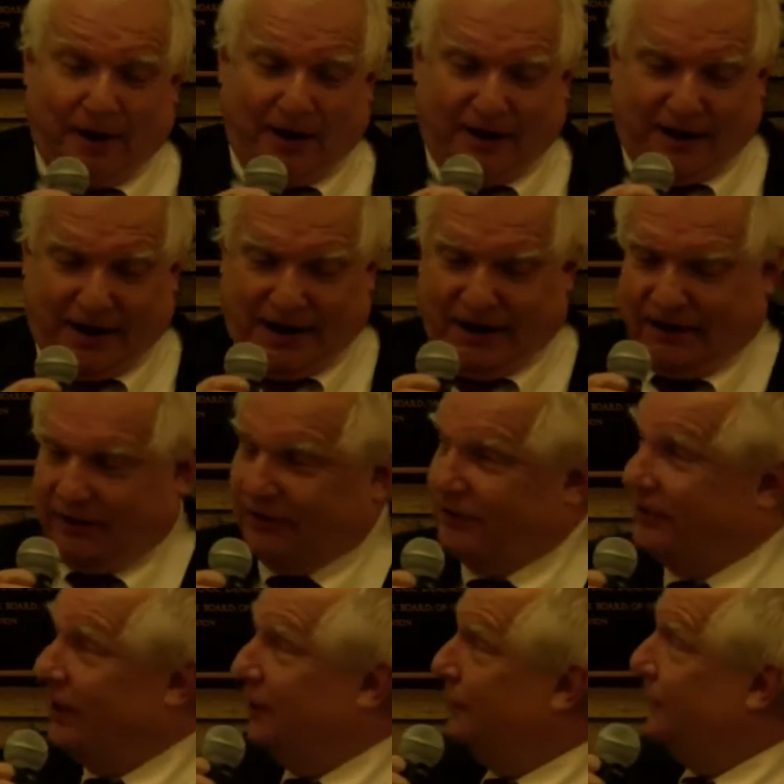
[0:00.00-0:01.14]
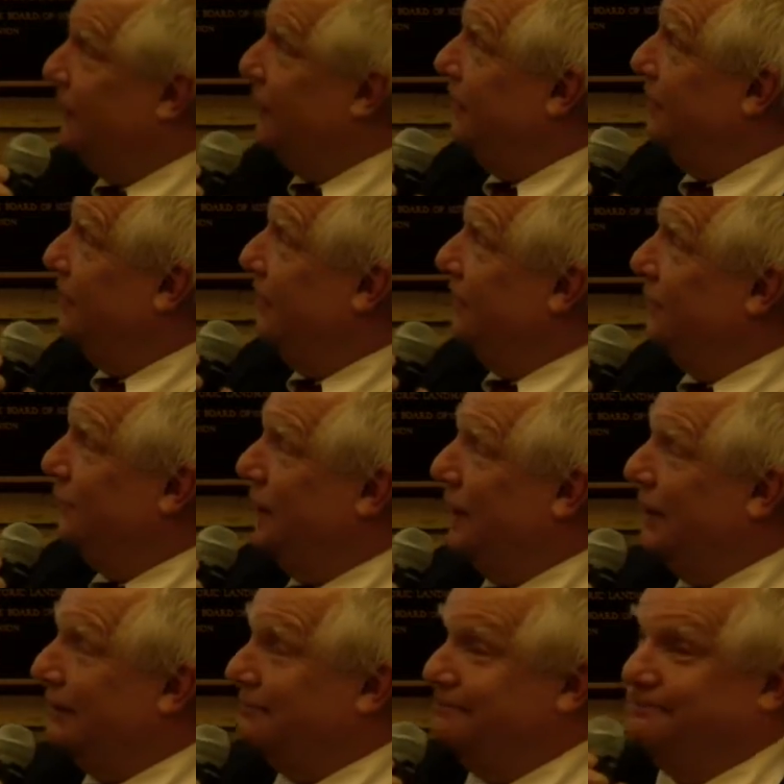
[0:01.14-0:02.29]
iconic sculpture as
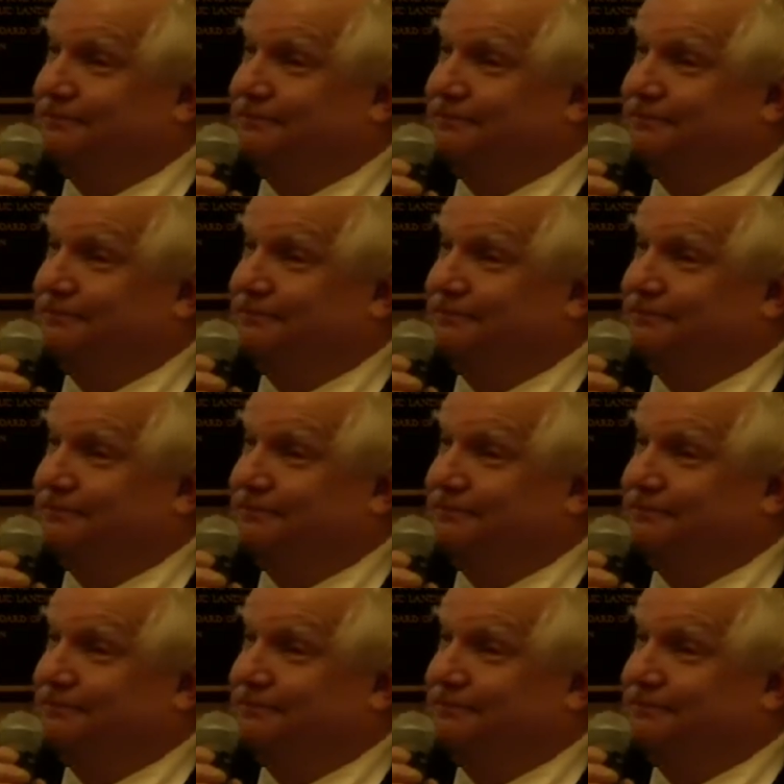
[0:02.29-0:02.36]
well.